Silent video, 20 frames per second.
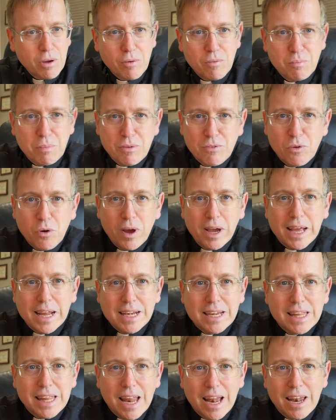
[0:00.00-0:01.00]
before I get
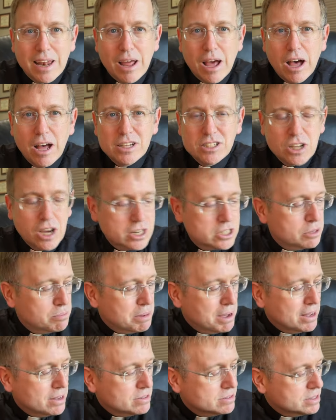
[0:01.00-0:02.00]
to that, I would talk
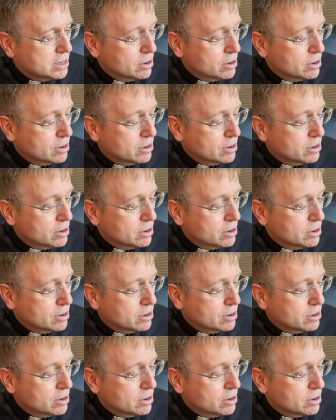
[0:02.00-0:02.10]
to